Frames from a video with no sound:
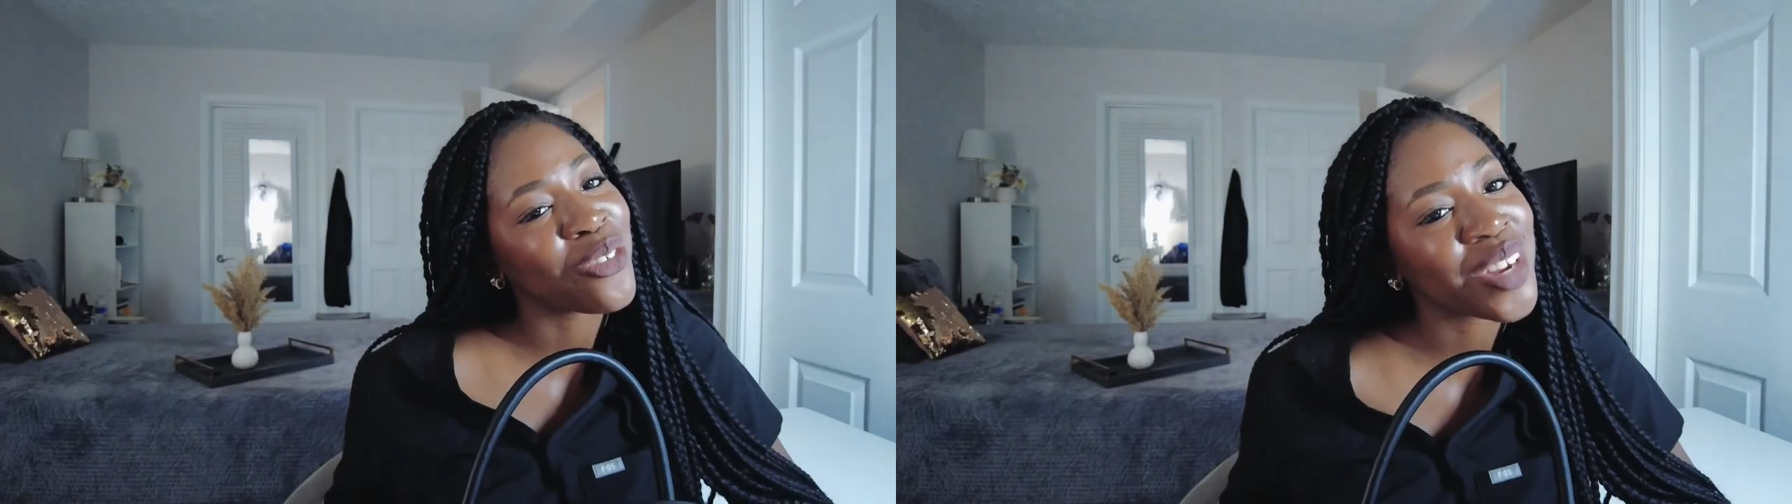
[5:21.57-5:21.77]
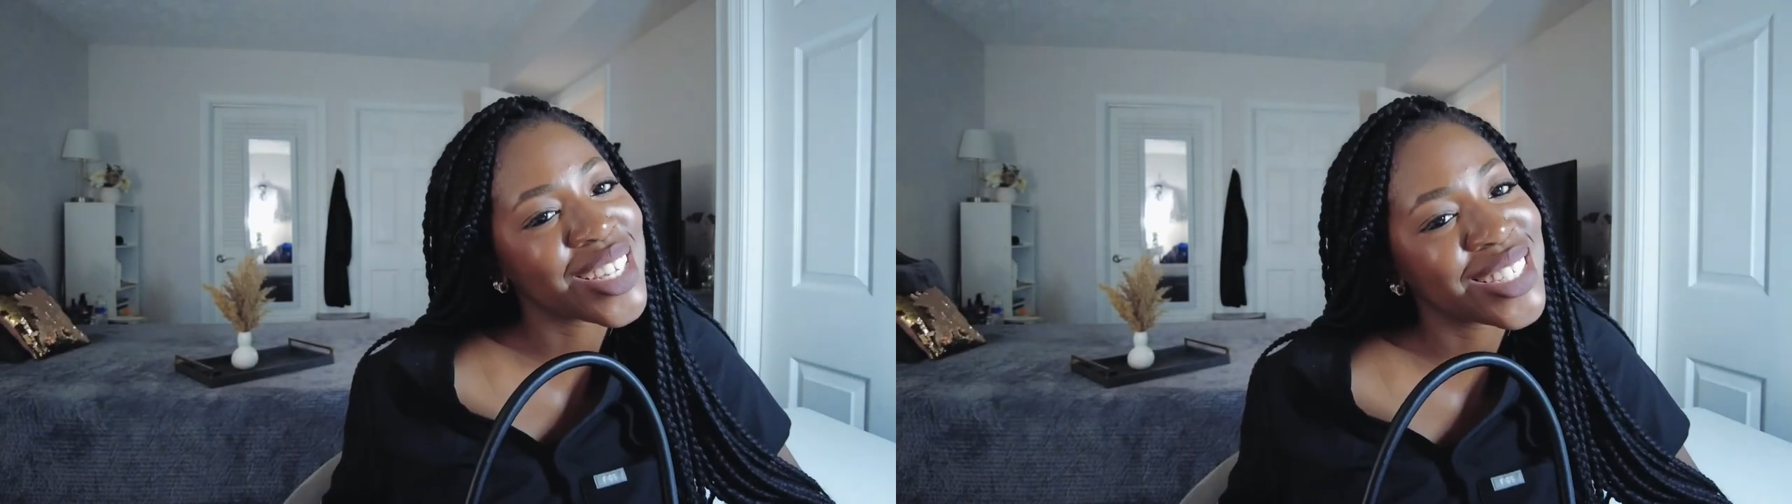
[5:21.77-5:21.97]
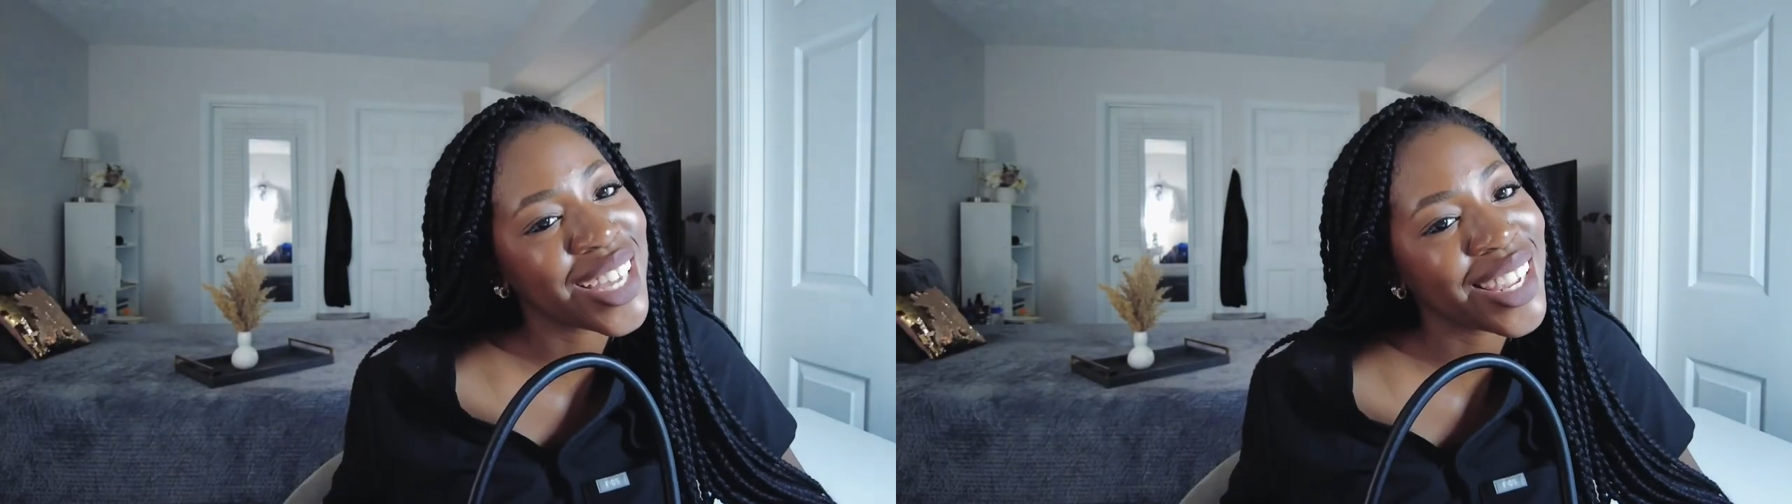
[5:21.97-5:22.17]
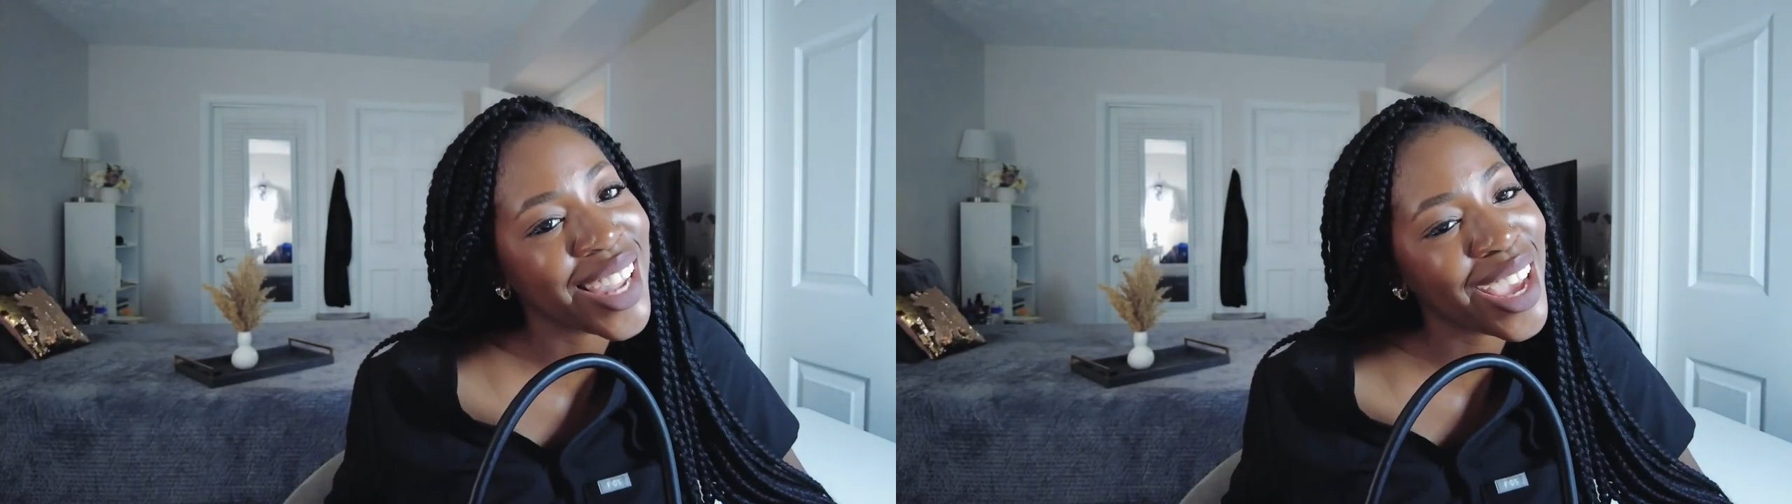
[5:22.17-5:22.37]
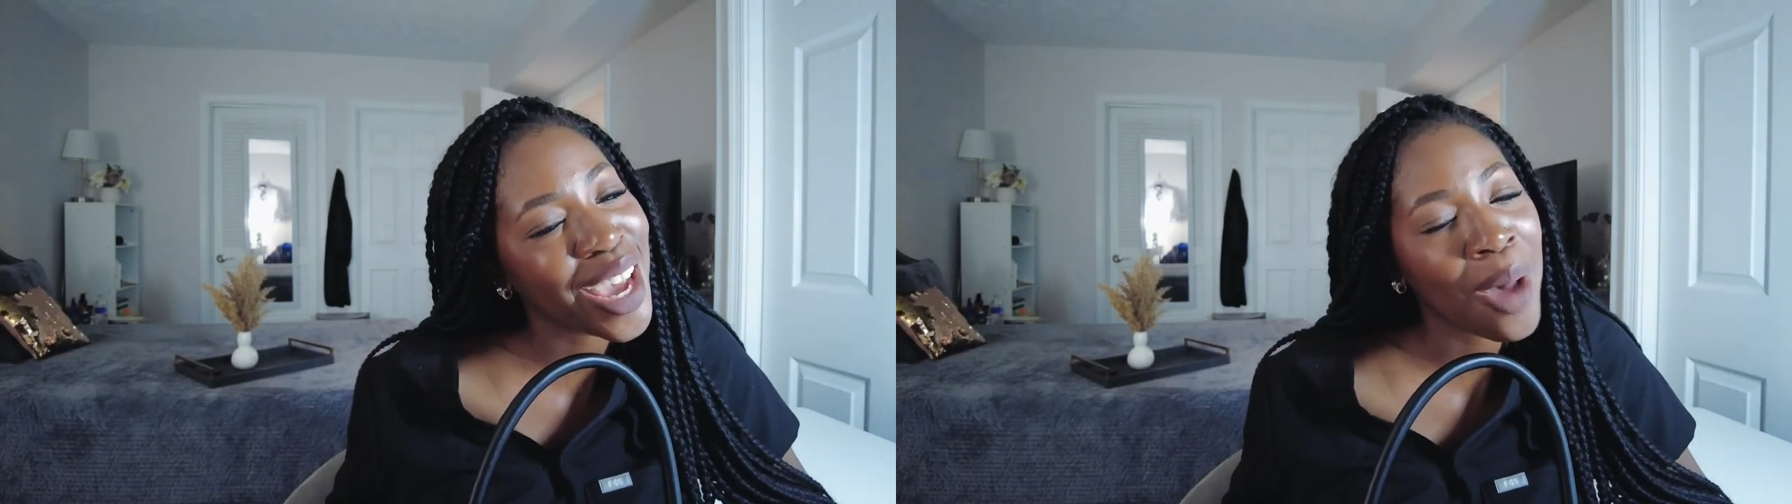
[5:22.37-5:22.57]
forget to
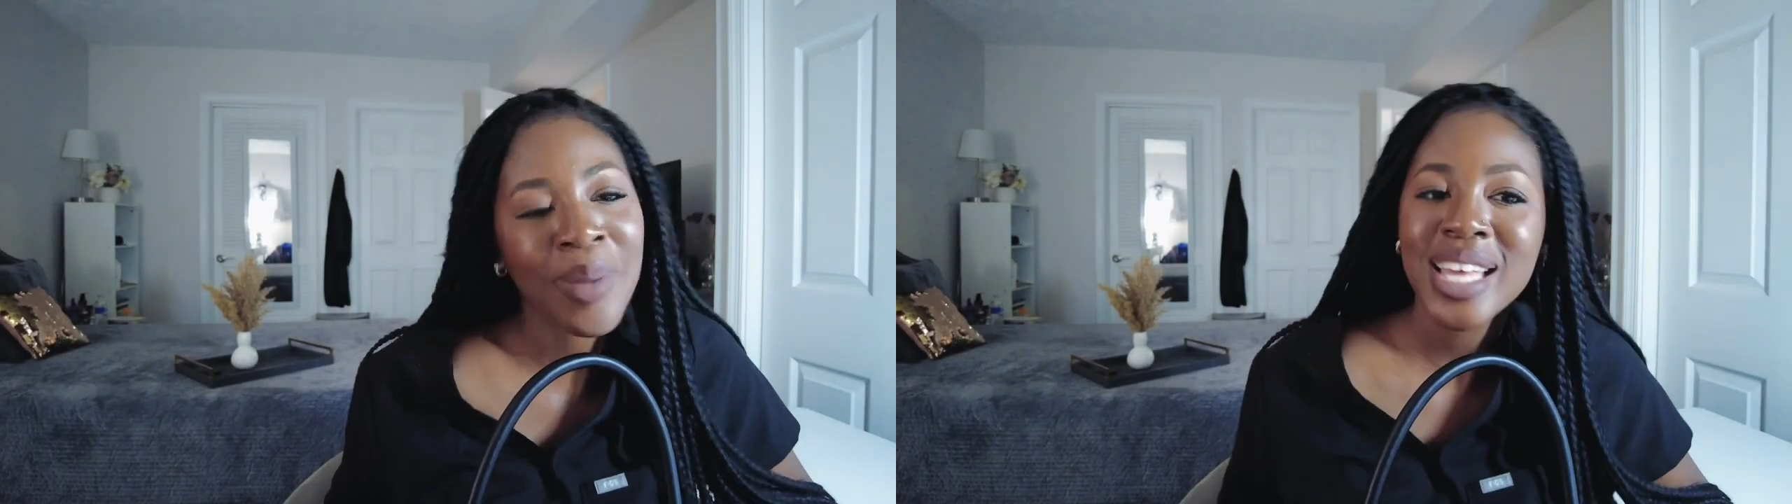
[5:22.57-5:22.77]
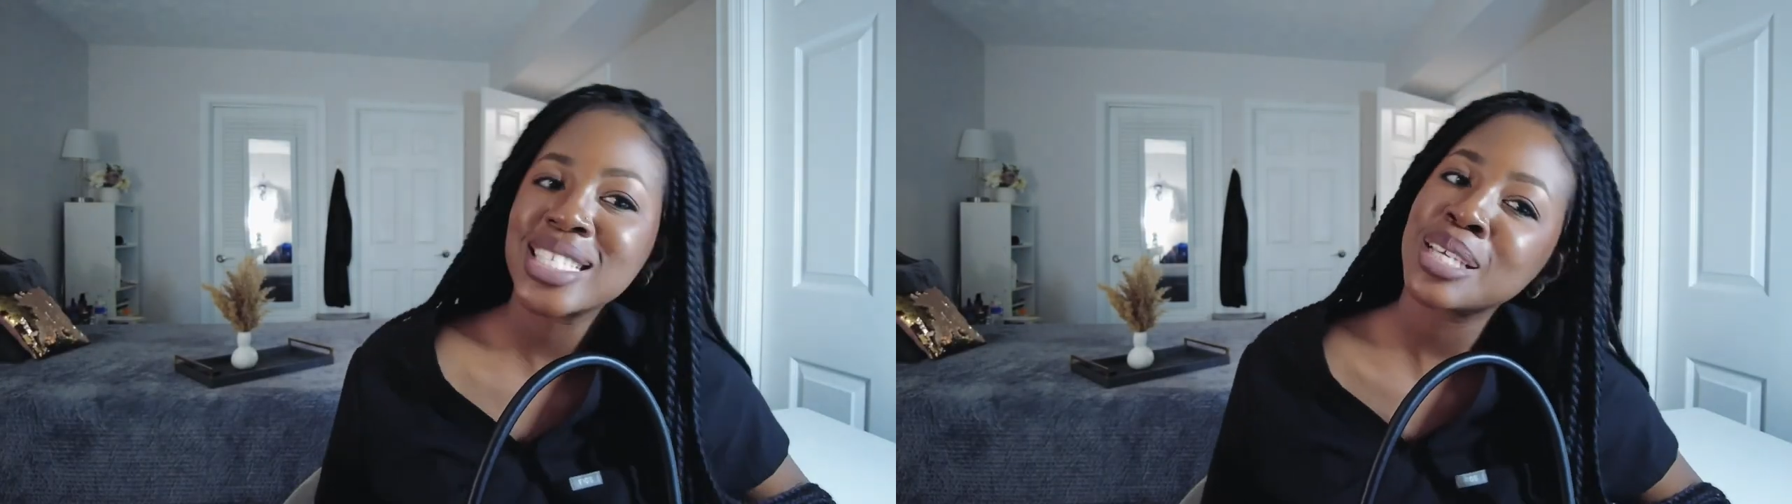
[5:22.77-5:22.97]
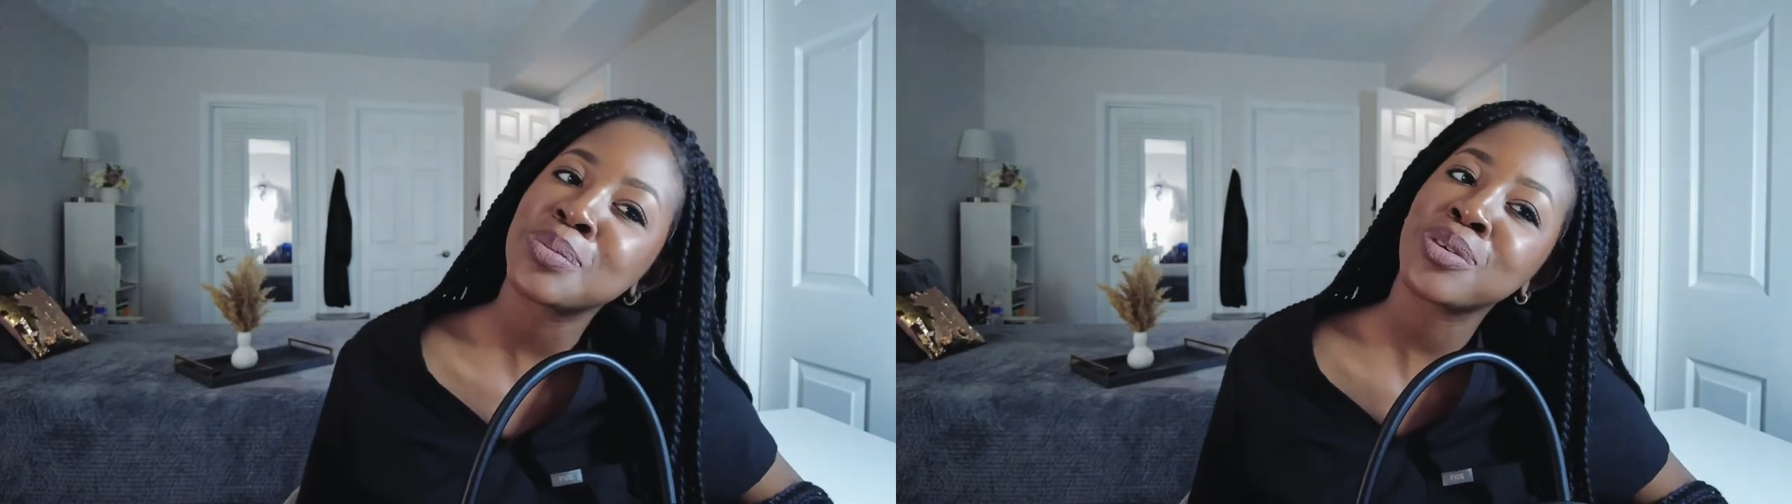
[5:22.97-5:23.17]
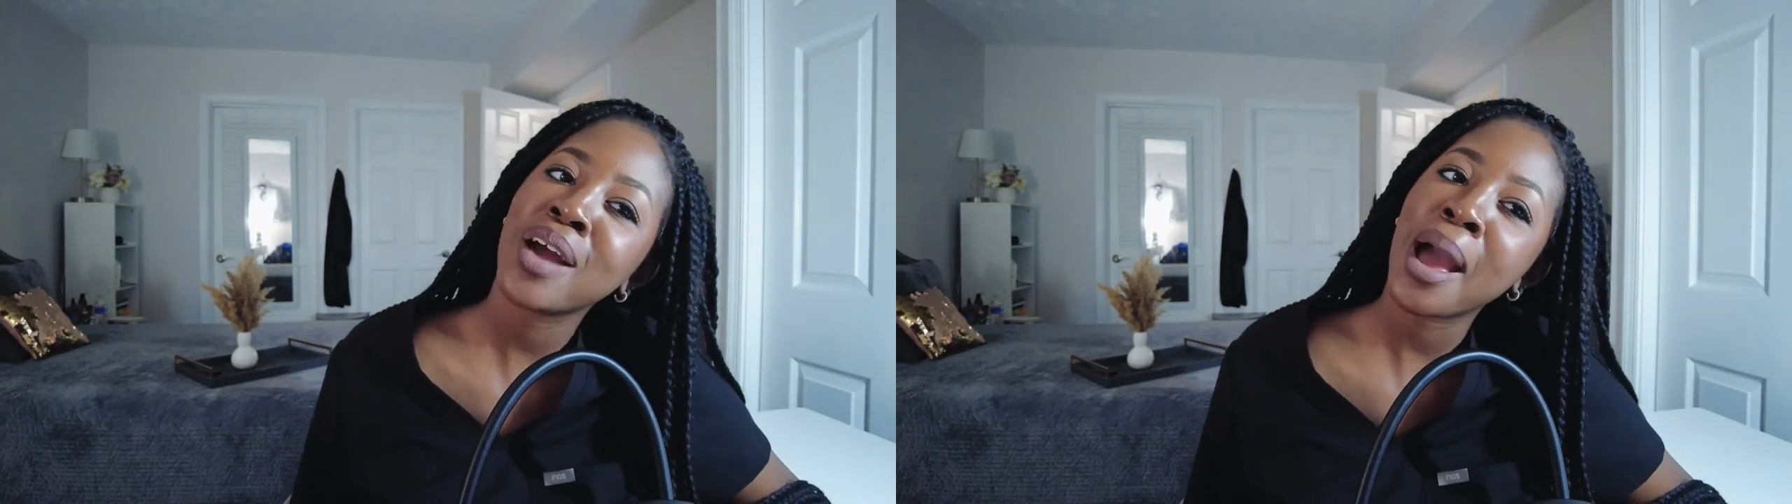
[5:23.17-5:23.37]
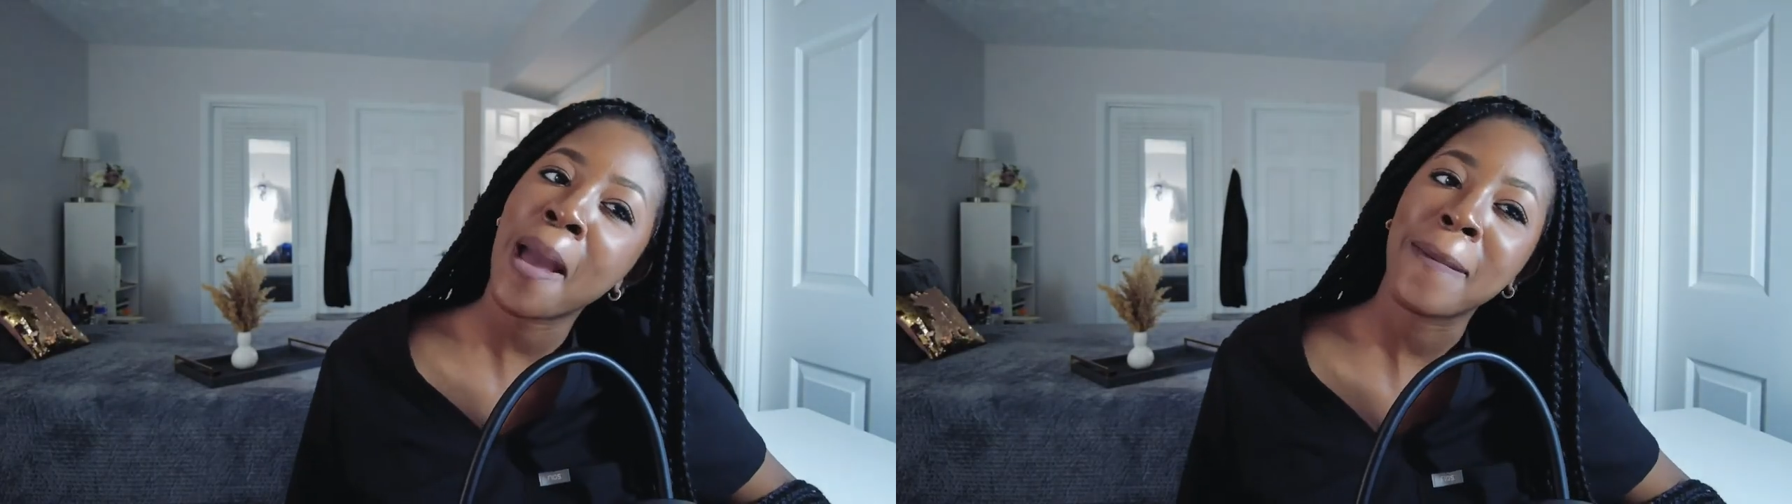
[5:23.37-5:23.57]
like, comment, and subscribe,